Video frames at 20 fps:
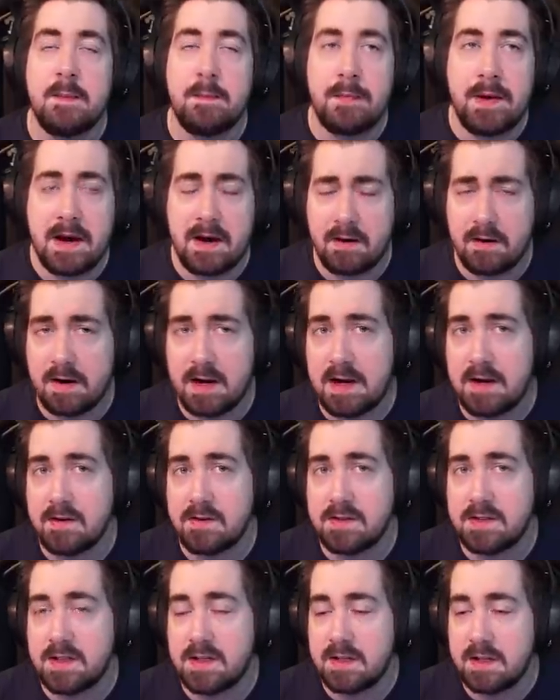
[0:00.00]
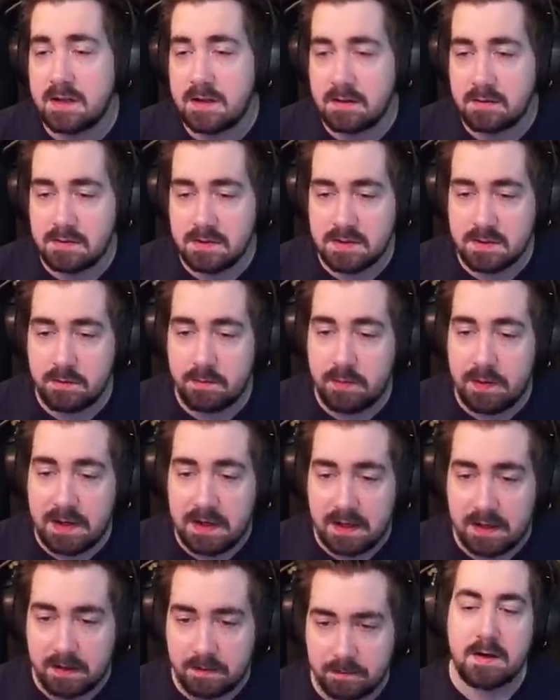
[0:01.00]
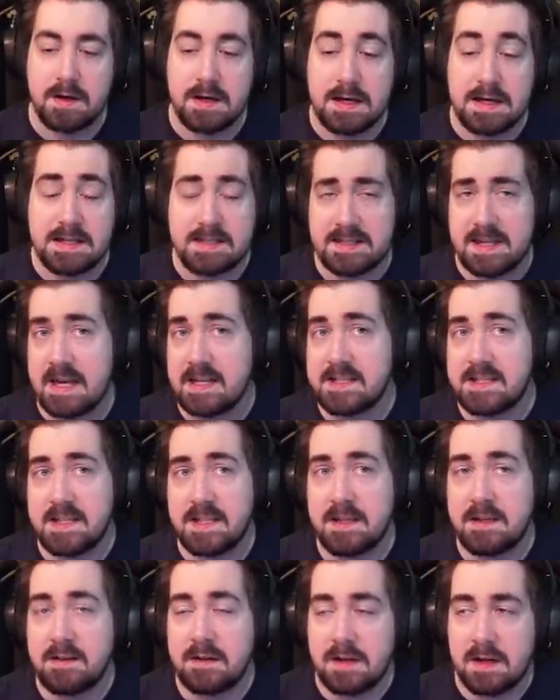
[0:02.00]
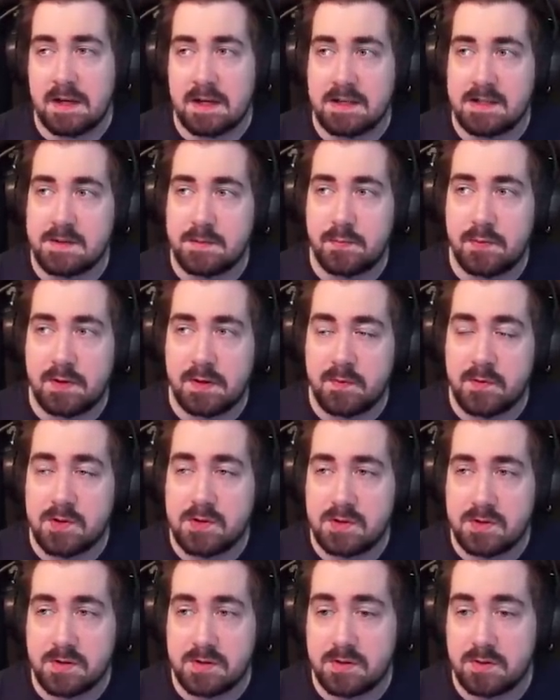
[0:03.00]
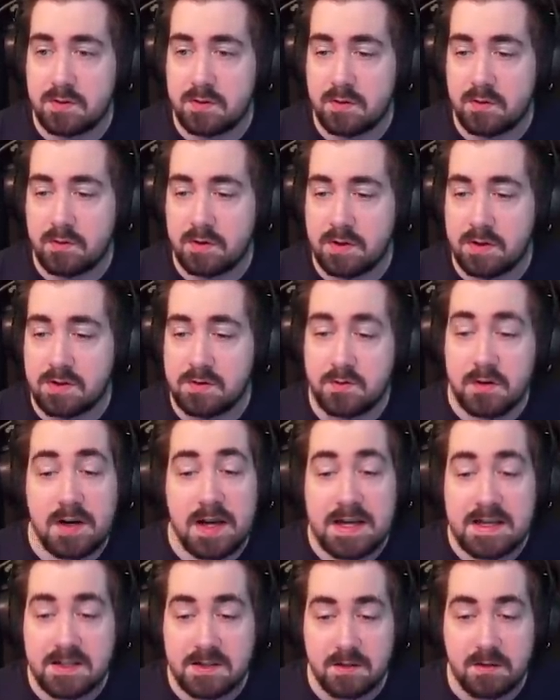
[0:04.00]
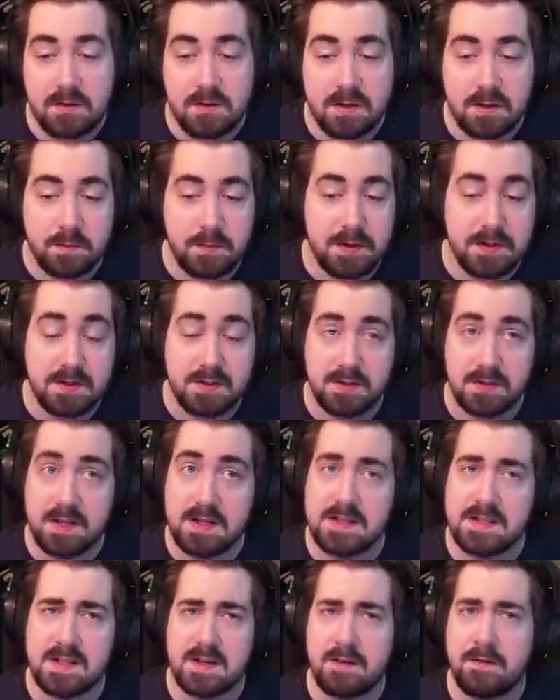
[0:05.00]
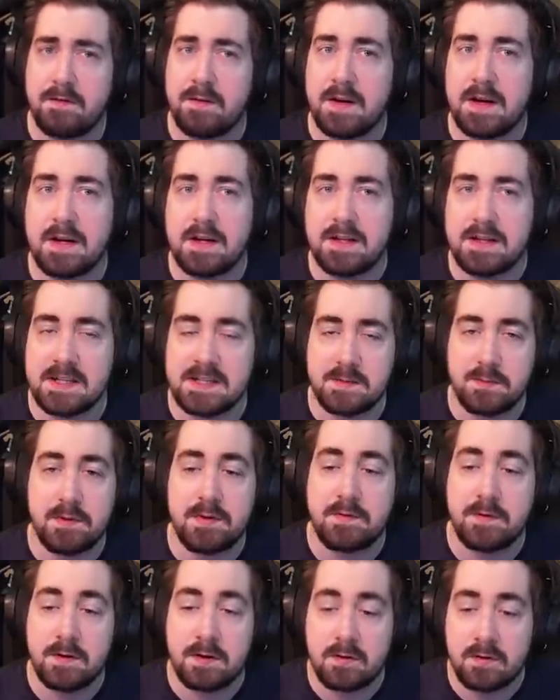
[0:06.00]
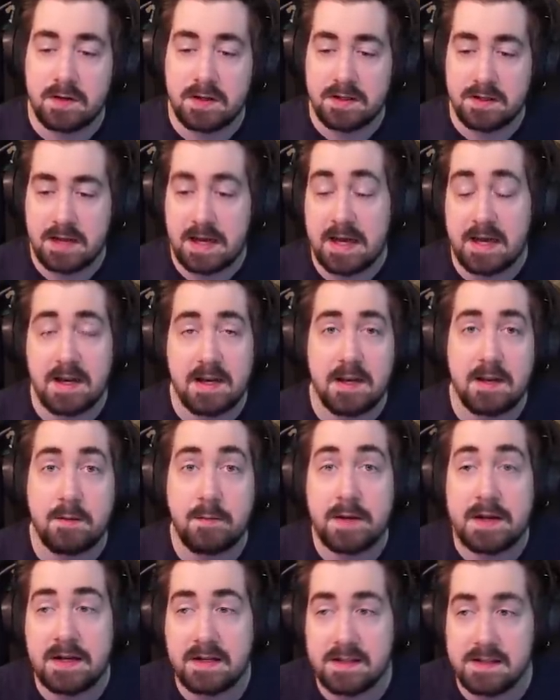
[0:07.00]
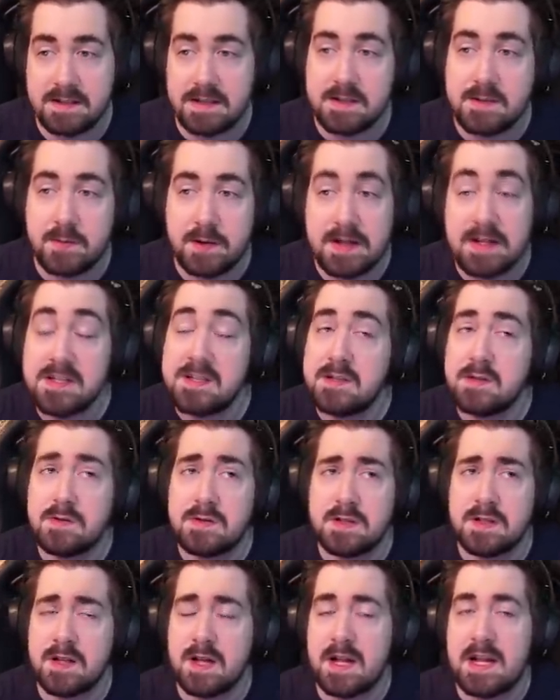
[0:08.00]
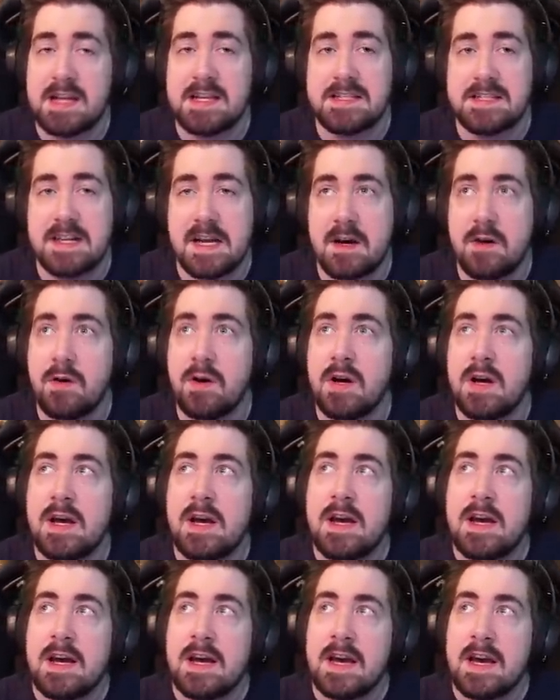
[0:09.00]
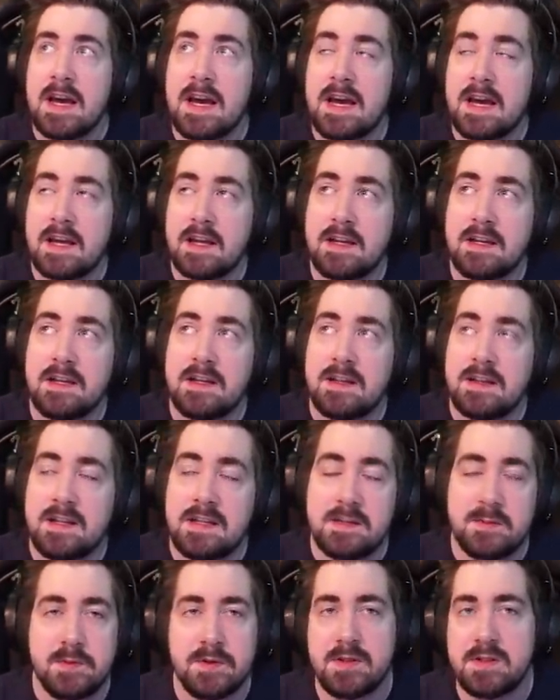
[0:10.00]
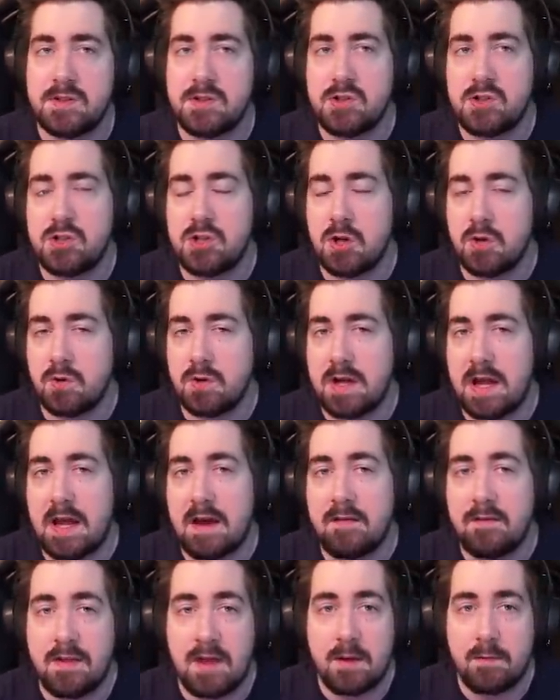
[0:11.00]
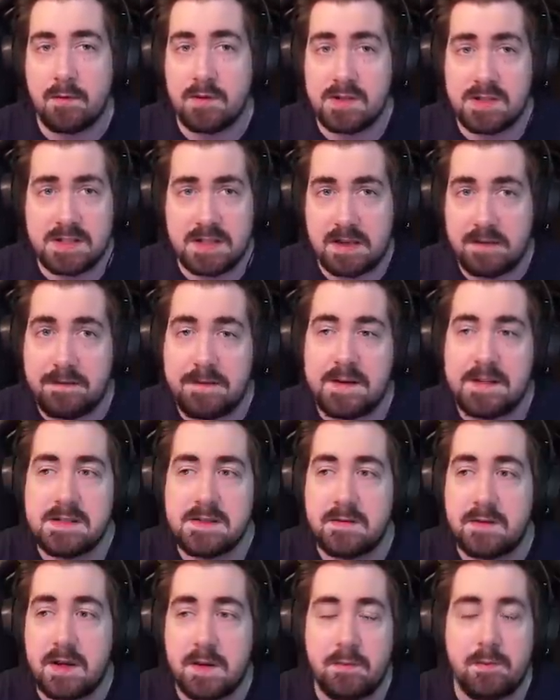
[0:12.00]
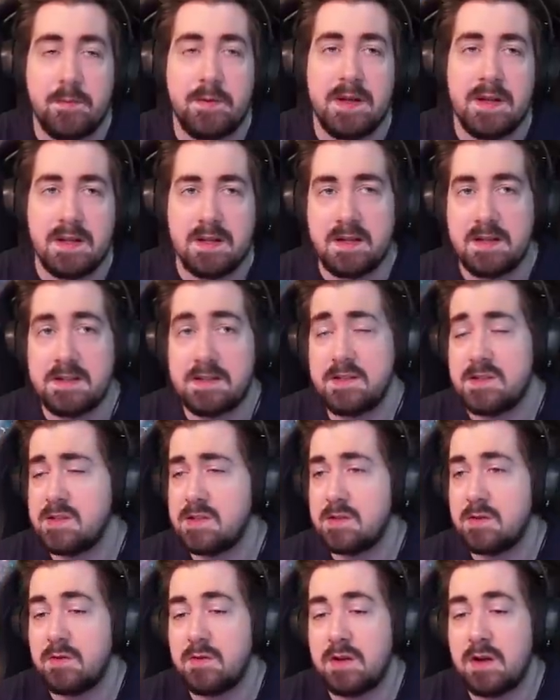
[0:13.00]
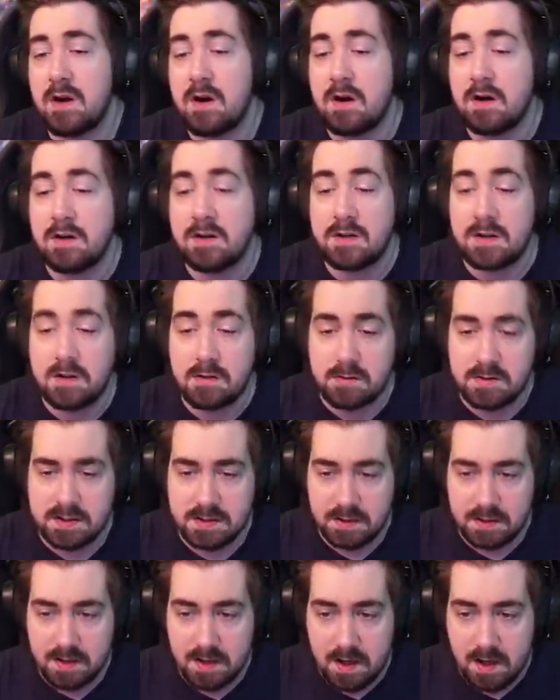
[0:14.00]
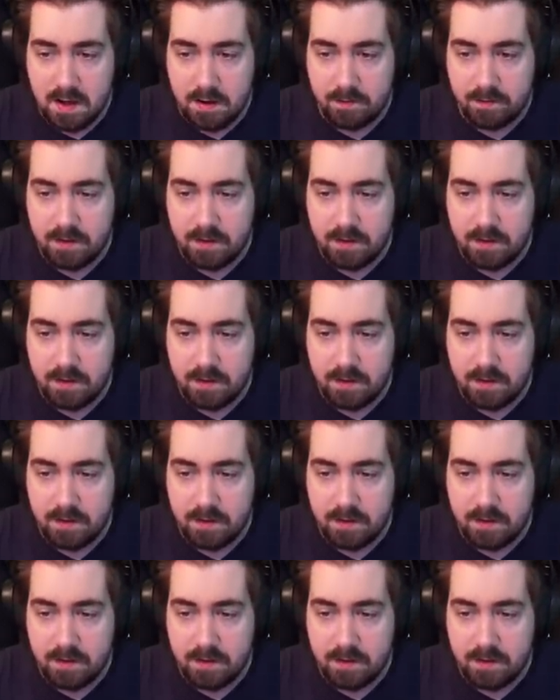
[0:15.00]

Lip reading: powerhouse that it used to be. Assassin is pretty much also only used for cast on crit builds or things that are very desperate for crit, and Elementalist as well is used a lot less now, and these builds just don't have that much defensive capabilities, and so they aren't used a lot.